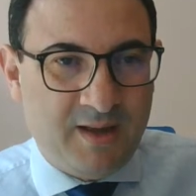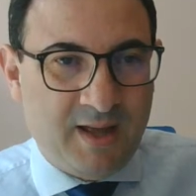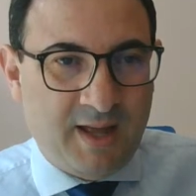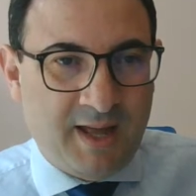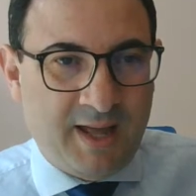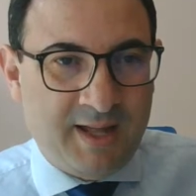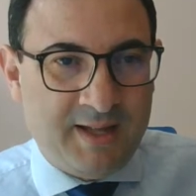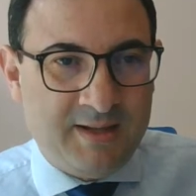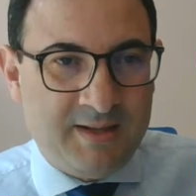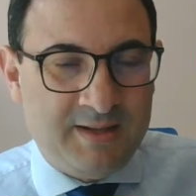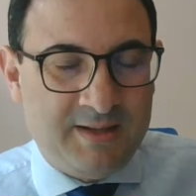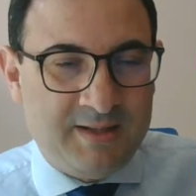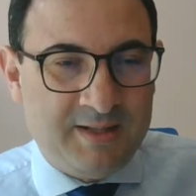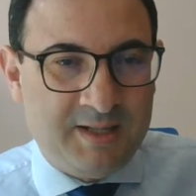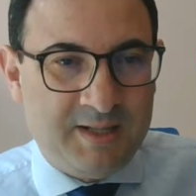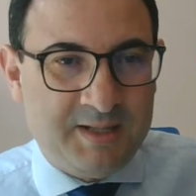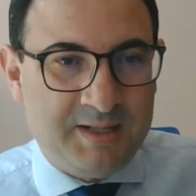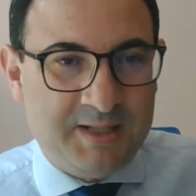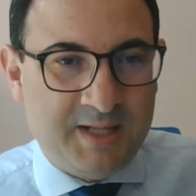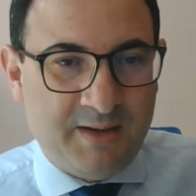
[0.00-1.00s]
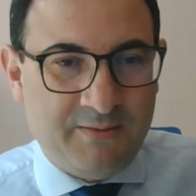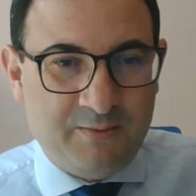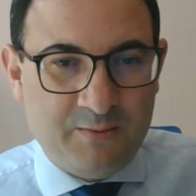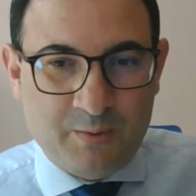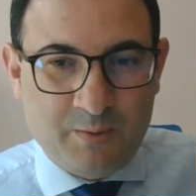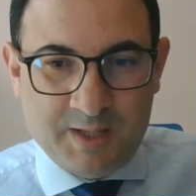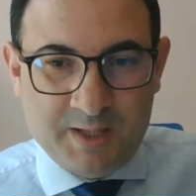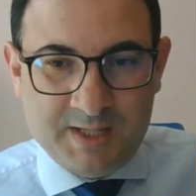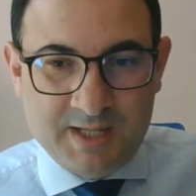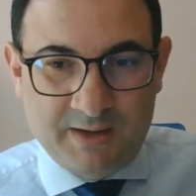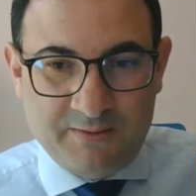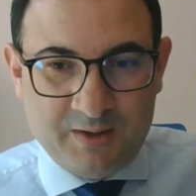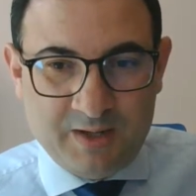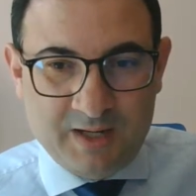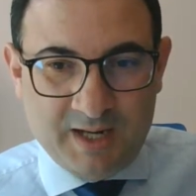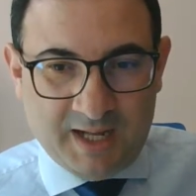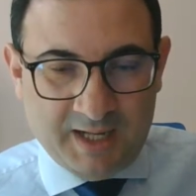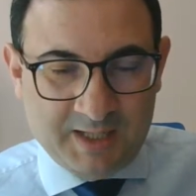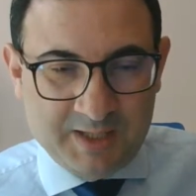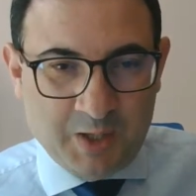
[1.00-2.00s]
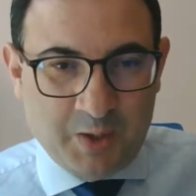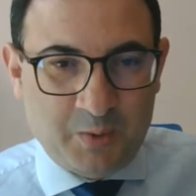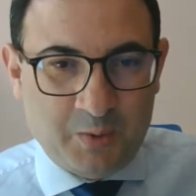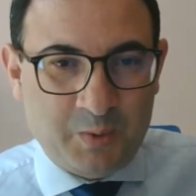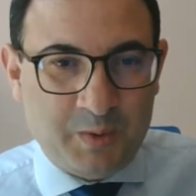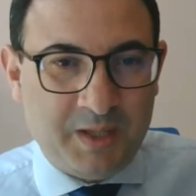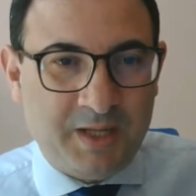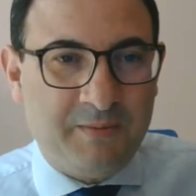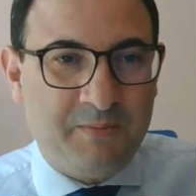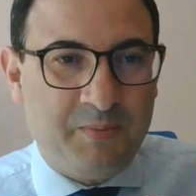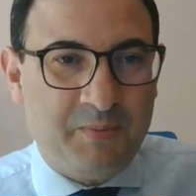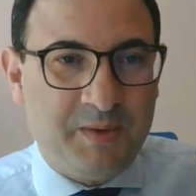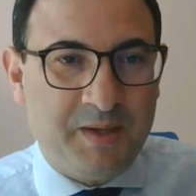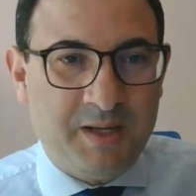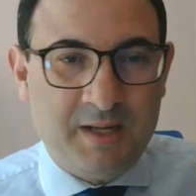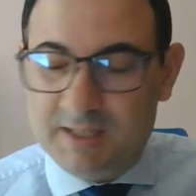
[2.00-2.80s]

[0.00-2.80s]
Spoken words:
and with 7 likes only.